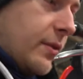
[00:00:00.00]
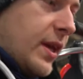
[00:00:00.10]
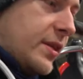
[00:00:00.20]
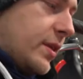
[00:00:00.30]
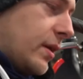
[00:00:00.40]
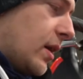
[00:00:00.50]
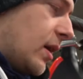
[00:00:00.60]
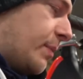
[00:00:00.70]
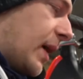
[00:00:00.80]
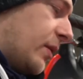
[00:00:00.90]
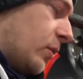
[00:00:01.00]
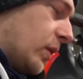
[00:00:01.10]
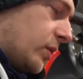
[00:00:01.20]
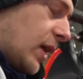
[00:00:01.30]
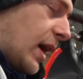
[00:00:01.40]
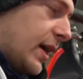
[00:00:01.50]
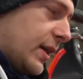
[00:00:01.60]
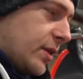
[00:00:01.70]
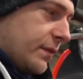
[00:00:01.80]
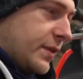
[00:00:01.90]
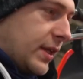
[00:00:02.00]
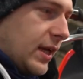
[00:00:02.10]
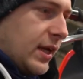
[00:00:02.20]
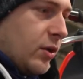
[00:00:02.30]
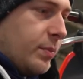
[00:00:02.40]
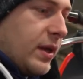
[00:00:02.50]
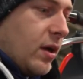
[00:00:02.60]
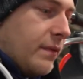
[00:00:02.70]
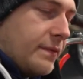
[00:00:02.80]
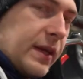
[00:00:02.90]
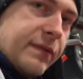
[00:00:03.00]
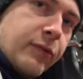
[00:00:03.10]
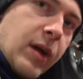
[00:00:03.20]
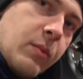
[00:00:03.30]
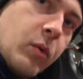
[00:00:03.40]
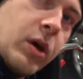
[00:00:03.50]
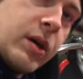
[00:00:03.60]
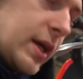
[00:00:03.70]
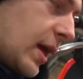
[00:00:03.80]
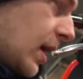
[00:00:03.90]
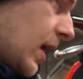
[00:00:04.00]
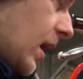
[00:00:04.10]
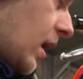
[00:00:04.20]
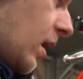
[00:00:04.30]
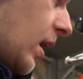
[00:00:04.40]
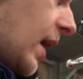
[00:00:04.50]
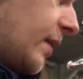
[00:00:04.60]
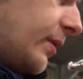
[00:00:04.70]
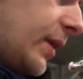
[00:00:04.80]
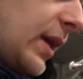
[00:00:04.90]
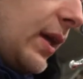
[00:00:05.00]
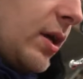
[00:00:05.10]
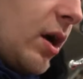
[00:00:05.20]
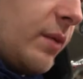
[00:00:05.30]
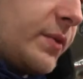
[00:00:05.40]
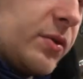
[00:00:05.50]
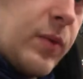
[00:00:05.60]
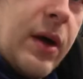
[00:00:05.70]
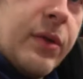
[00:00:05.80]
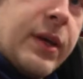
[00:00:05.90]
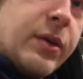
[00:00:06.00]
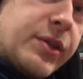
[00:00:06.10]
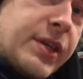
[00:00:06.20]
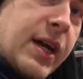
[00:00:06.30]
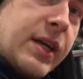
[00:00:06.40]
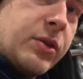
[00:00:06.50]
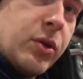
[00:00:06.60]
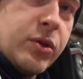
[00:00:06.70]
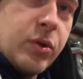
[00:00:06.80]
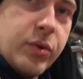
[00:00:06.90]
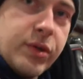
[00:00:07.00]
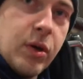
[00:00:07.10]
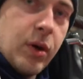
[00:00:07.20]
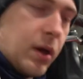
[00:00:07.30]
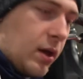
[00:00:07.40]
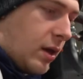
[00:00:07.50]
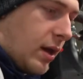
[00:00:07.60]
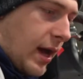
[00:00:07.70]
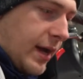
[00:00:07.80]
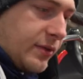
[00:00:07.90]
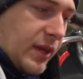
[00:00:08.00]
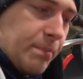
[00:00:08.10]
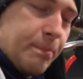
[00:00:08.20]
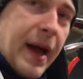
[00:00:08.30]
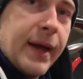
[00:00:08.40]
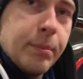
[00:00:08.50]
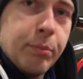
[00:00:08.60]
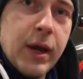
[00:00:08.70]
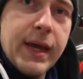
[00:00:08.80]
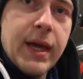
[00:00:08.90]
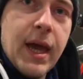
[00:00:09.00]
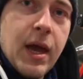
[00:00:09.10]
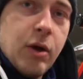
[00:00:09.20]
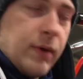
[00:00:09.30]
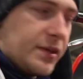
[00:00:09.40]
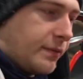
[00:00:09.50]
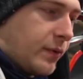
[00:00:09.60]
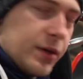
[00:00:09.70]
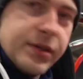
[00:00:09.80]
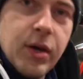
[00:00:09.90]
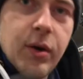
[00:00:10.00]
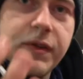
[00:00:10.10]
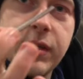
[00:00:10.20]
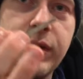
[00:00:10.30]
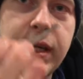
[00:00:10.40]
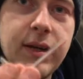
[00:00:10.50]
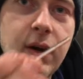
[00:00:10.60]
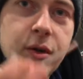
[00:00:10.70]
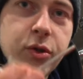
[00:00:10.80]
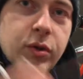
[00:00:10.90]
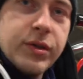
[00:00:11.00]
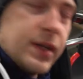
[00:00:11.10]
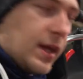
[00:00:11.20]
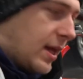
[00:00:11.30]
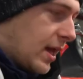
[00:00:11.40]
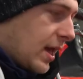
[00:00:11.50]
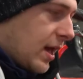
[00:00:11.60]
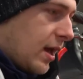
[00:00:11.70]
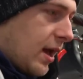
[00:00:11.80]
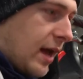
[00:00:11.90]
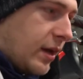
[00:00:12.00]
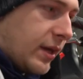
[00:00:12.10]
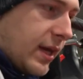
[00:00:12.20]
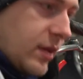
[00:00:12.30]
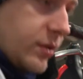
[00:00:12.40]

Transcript: this panel, which hides obviously a little bit of the framework and the carbs as well. On the other side it does also hide the back brake reservoir, so obviously we need our trusty Allen key. It's